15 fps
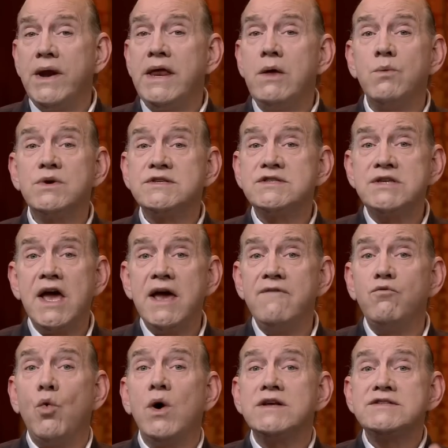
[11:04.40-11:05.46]
he was saved,
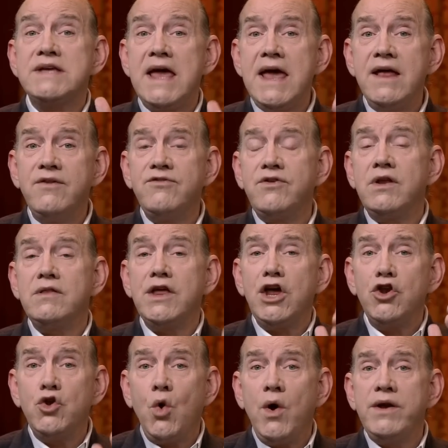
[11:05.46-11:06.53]
was instantly
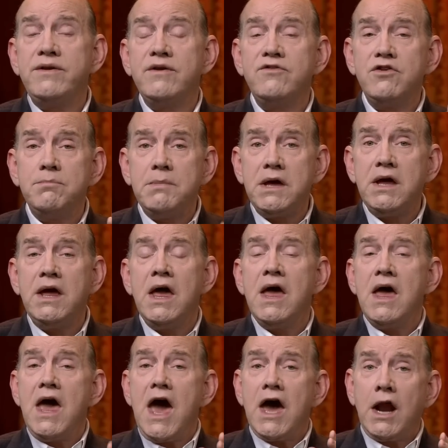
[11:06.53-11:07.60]
anointed to be
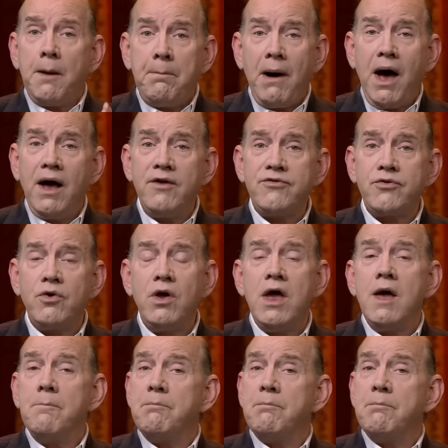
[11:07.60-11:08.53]
an apostle,